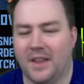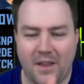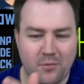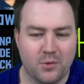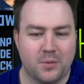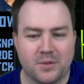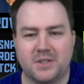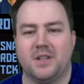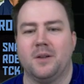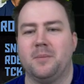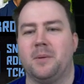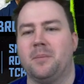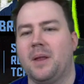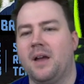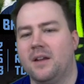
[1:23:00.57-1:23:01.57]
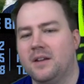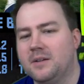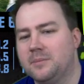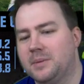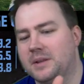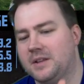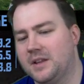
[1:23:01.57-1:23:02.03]
would still be playing,
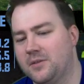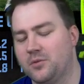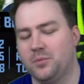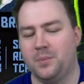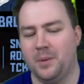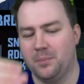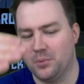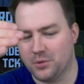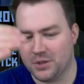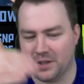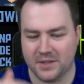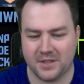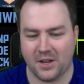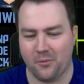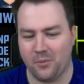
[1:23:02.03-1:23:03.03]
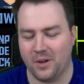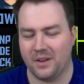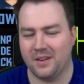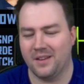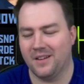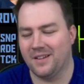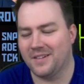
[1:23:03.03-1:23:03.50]
but it would be pushing
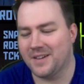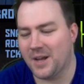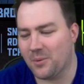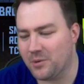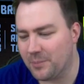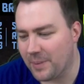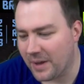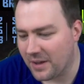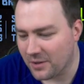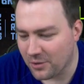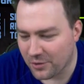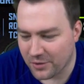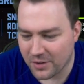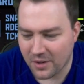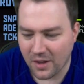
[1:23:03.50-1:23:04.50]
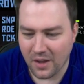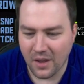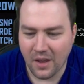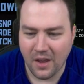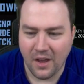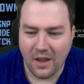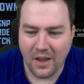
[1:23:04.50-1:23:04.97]
someone down the pecking order
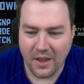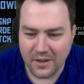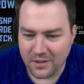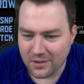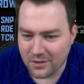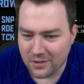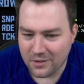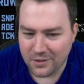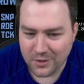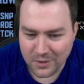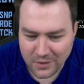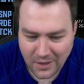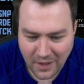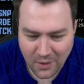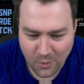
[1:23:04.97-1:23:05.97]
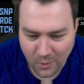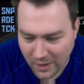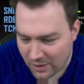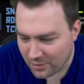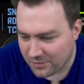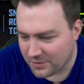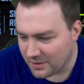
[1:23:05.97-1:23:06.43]
in like one
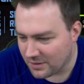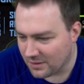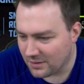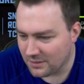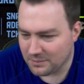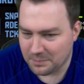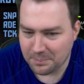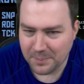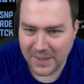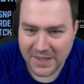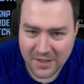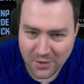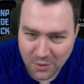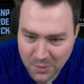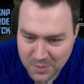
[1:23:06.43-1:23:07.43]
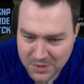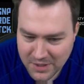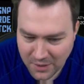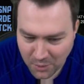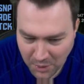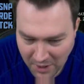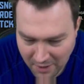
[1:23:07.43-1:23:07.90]
of the better rooms than
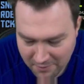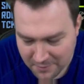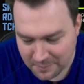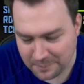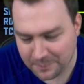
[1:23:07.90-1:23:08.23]
you have,